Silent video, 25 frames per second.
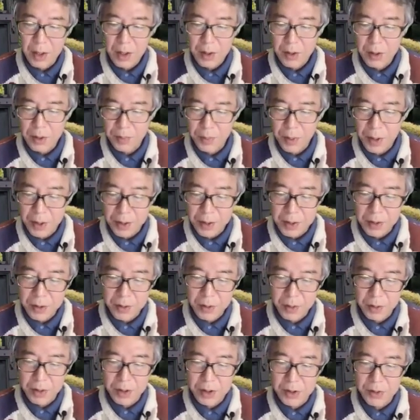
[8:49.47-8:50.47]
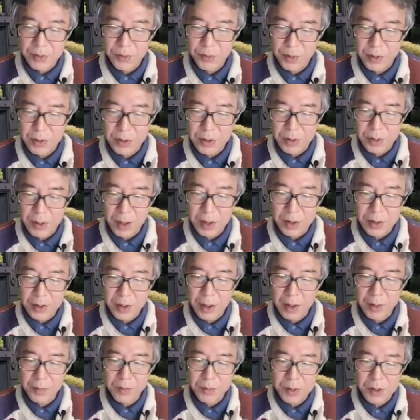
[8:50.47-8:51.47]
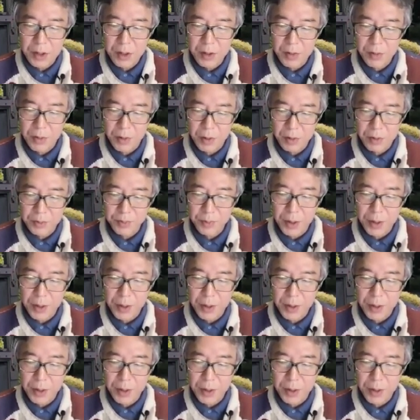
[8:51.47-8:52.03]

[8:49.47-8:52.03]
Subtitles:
the particle is first at time 0,